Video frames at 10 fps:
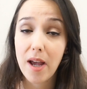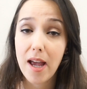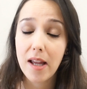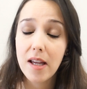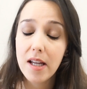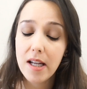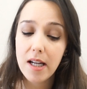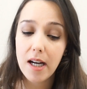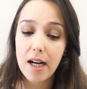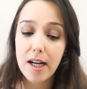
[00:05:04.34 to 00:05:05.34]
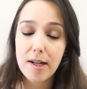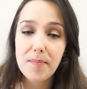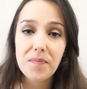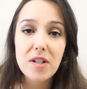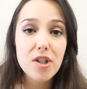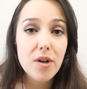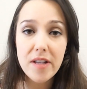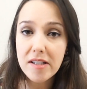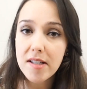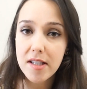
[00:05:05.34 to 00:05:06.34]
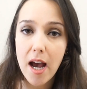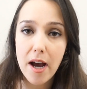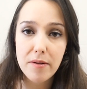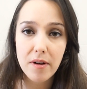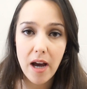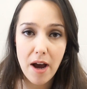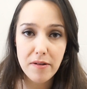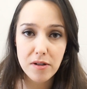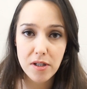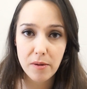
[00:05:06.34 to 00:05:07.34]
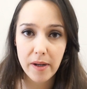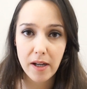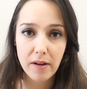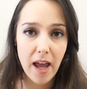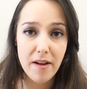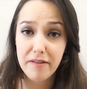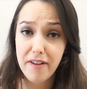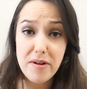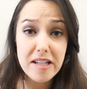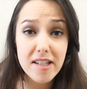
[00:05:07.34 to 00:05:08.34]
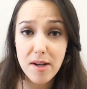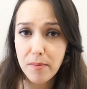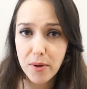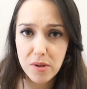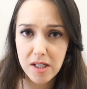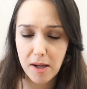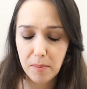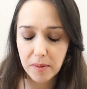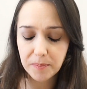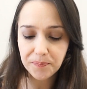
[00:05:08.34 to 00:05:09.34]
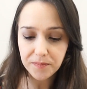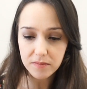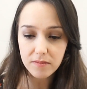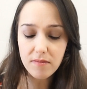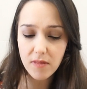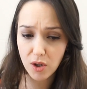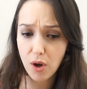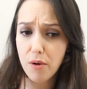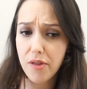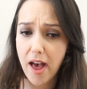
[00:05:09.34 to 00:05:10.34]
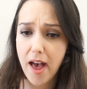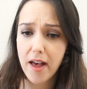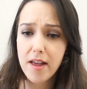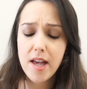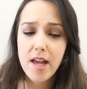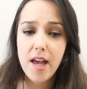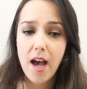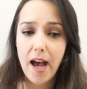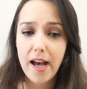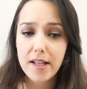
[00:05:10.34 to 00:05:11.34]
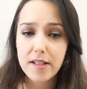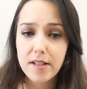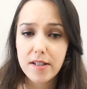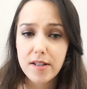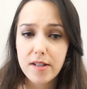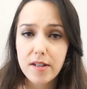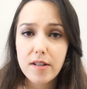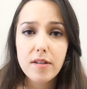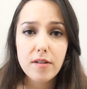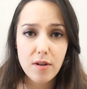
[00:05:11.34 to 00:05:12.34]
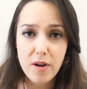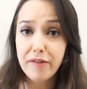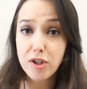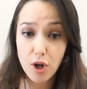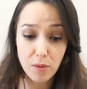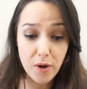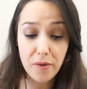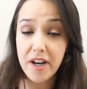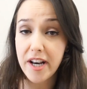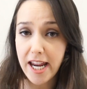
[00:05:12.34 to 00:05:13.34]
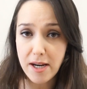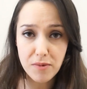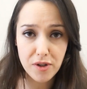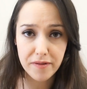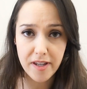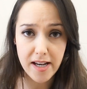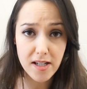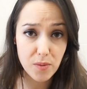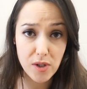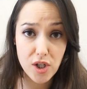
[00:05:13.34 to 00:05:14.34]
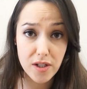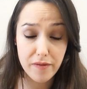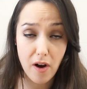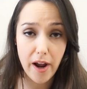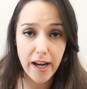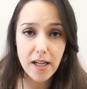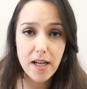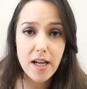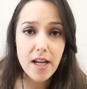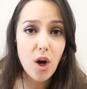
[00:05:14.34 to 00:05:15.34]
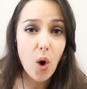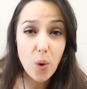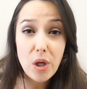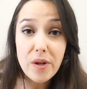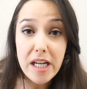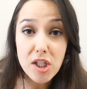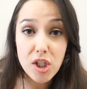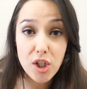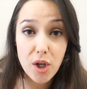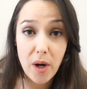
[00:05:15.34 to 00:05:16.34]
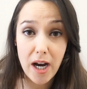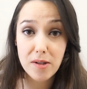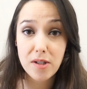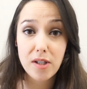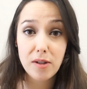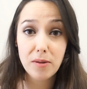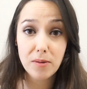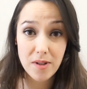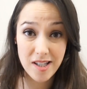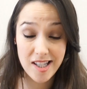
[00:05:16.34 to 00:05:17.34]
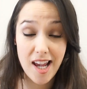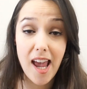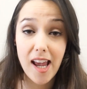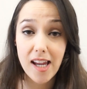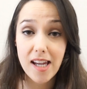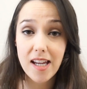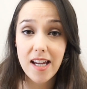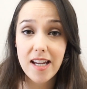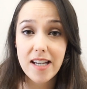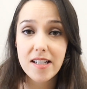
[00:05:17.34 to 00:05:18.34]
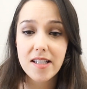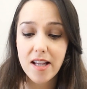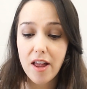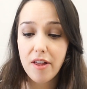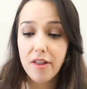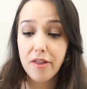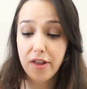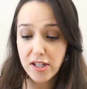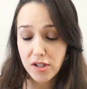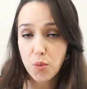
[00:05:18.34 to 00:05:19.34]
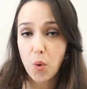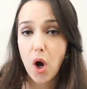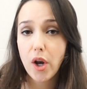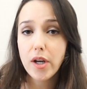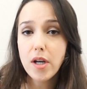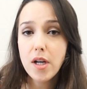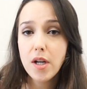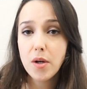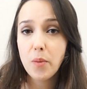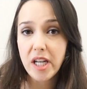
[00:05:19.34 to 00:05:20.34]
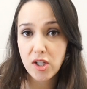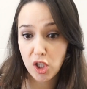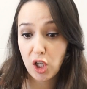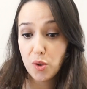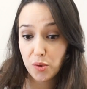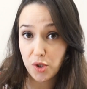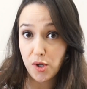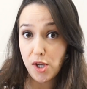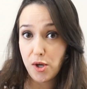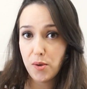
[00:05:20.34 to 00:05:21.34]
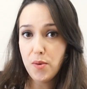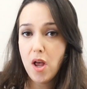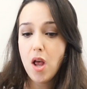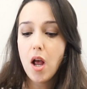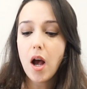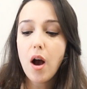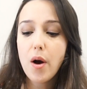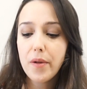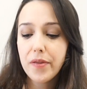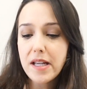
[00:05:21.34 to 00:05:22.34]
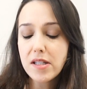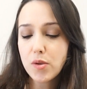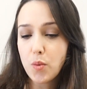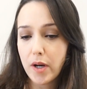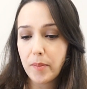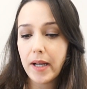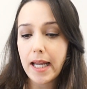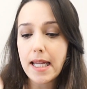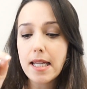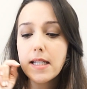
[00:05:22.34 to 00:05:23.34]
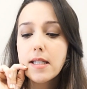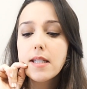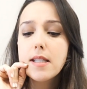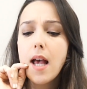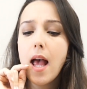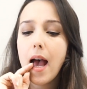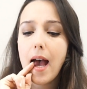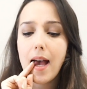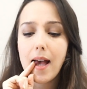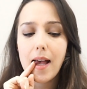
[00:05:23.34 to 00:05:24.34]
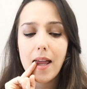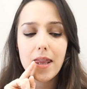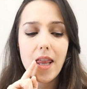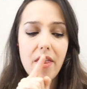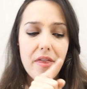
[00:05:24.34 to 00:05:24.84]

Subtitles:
okay? So this is how you do it, okay? A very simple tip. You go there, and if you don't know the names of things, which is fine, all you need to know how to say is this one when it's close to you. Oh, this one please, and